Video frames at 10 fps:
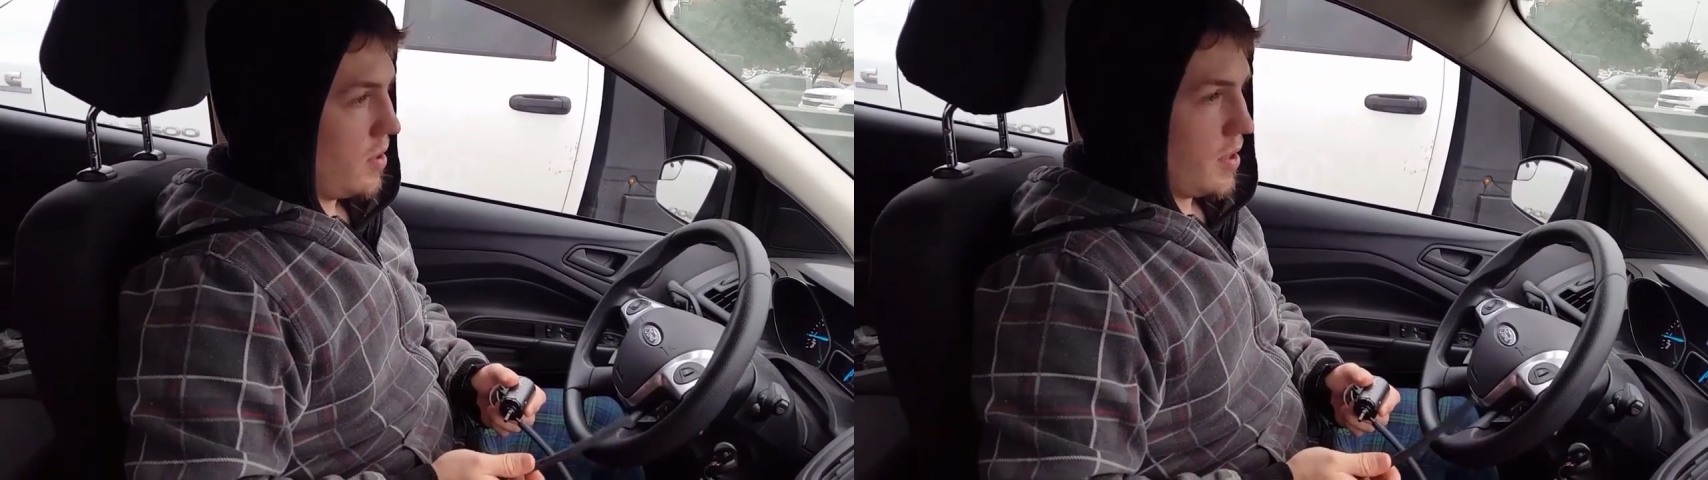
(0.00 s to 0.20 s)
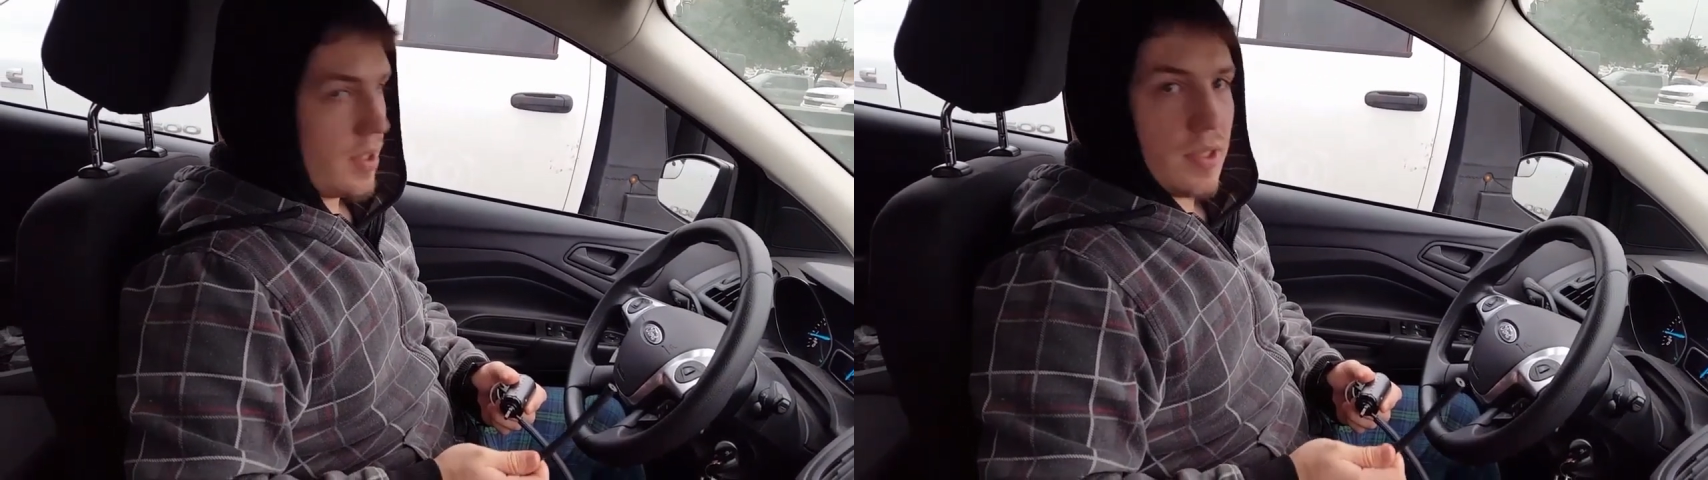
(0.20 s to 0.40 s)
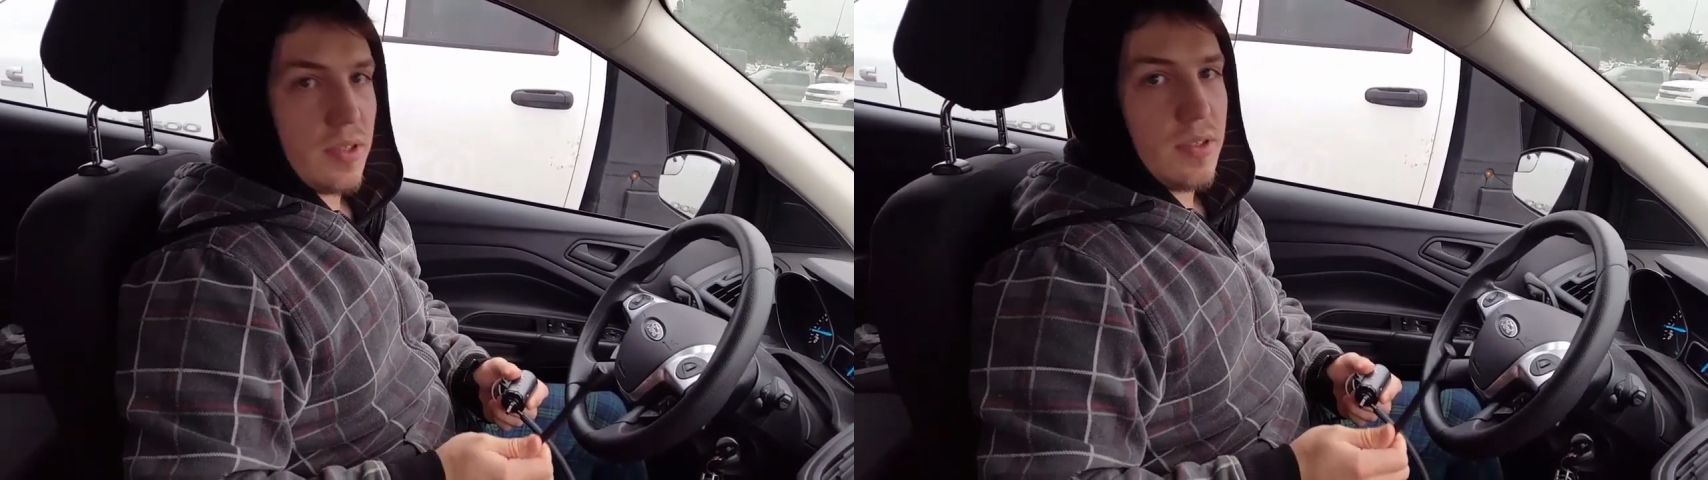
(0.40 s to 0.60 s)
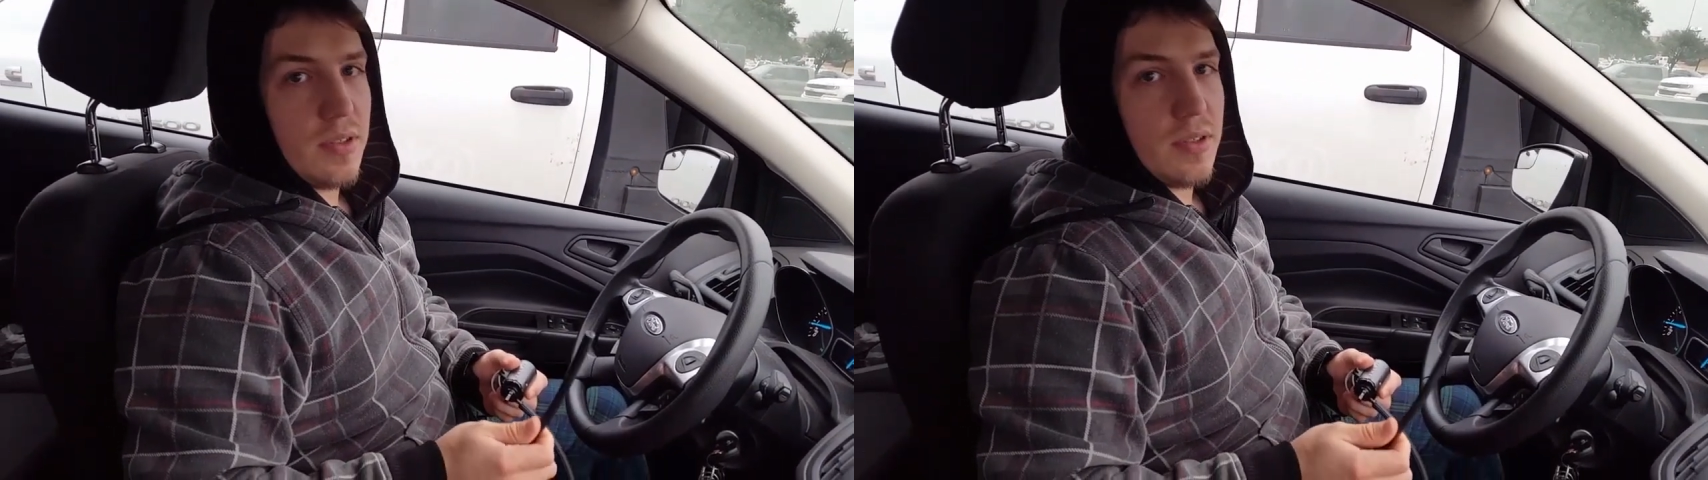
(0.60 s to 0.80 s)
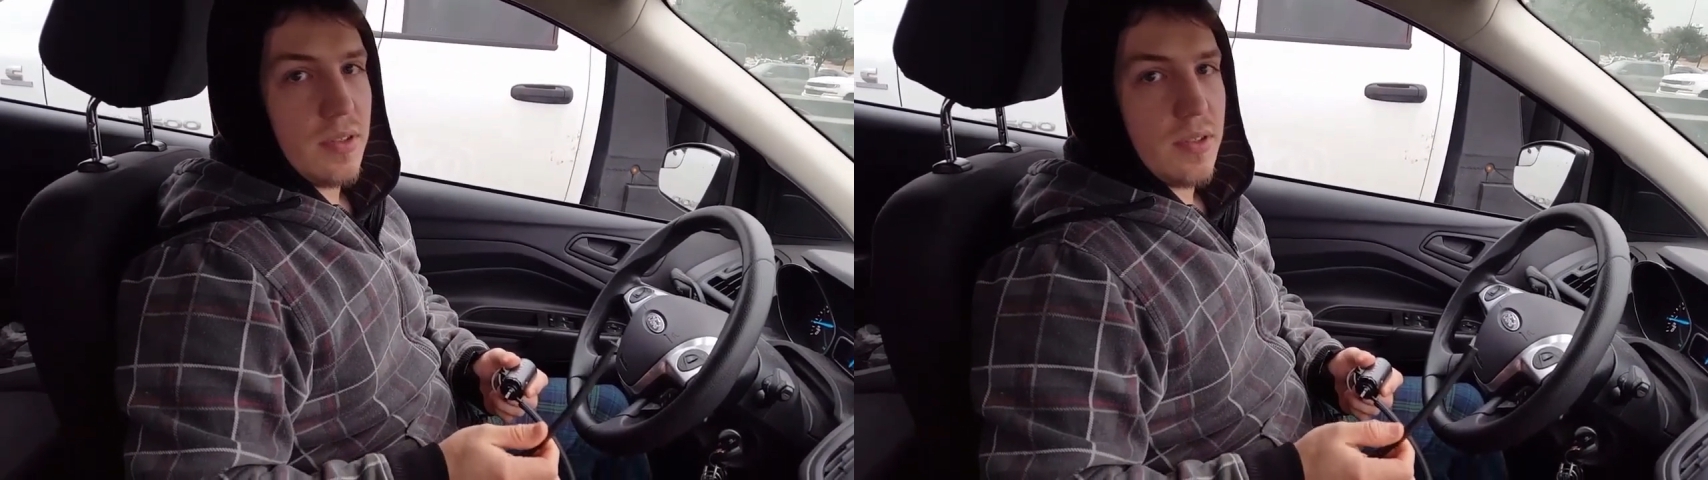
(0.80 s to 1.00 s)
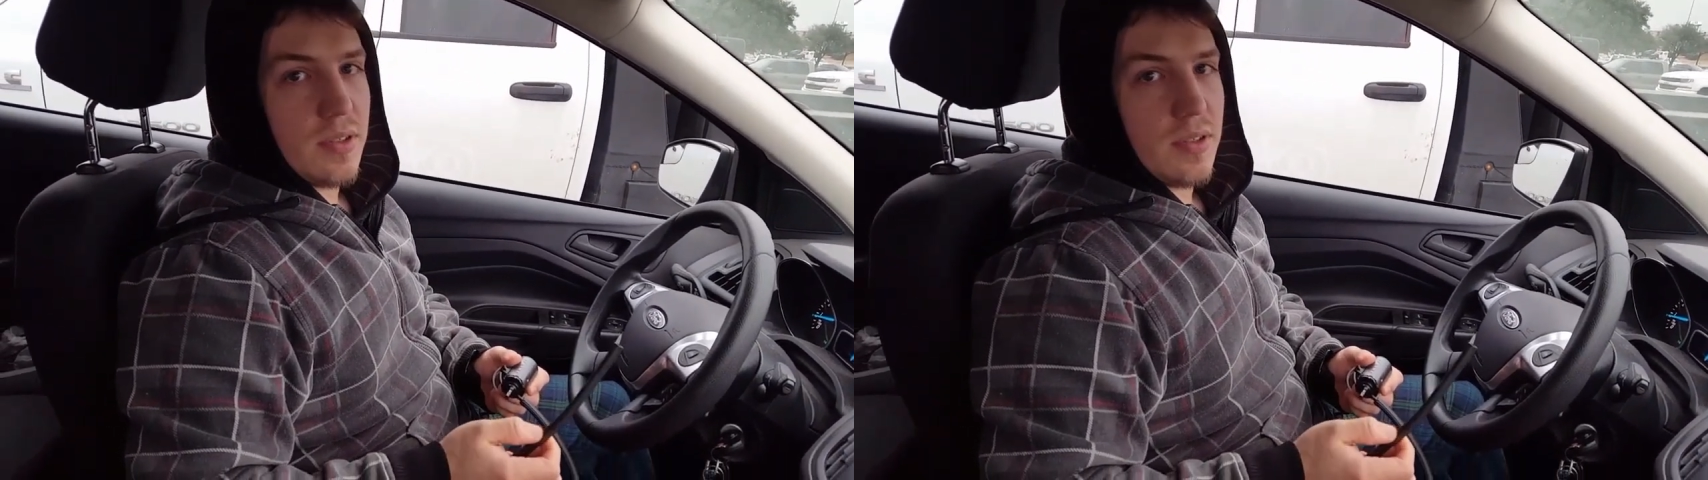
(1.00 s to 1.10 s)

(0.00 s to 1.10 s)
and